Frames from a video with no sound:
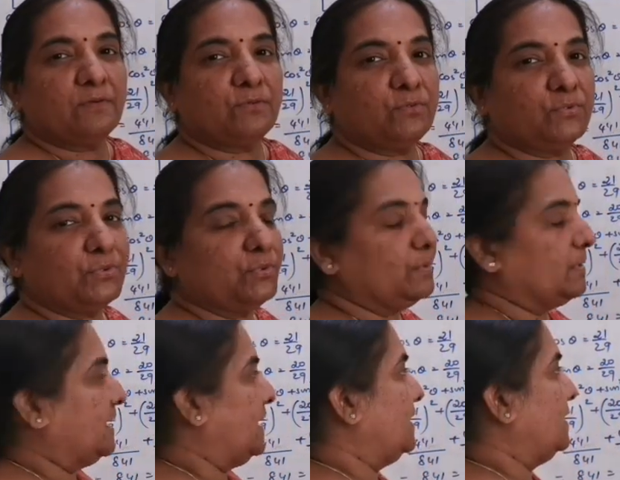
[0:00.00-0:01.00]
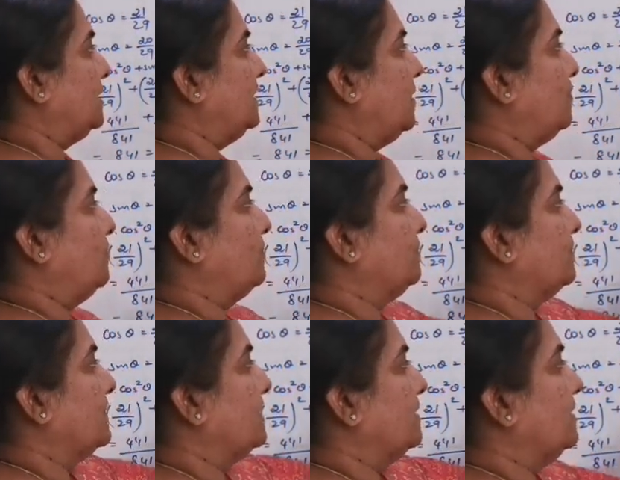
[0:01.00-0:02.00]
Root 2k. Now,
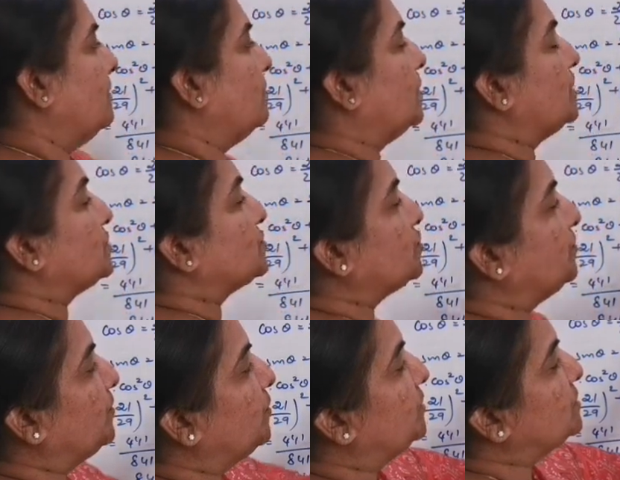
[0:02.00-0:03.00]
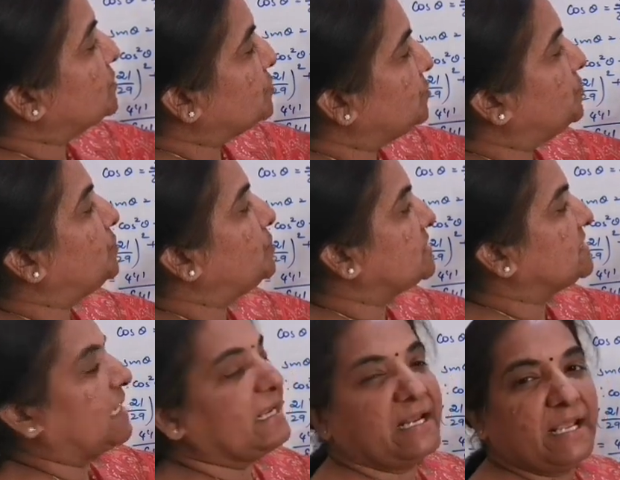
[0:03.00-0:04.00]
what is to prove is 2
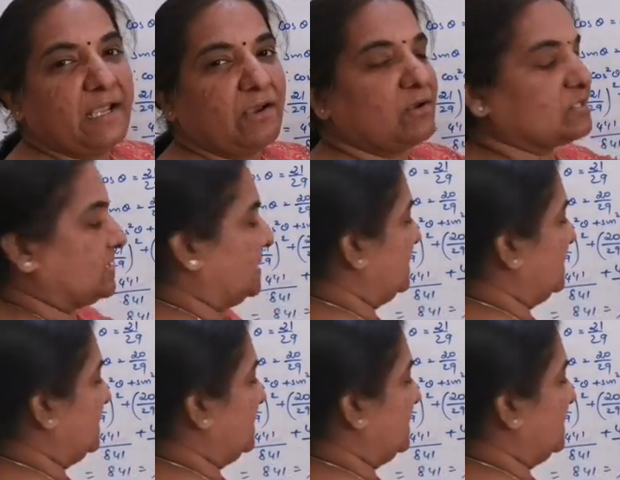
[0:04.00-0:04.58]
sin A cos A.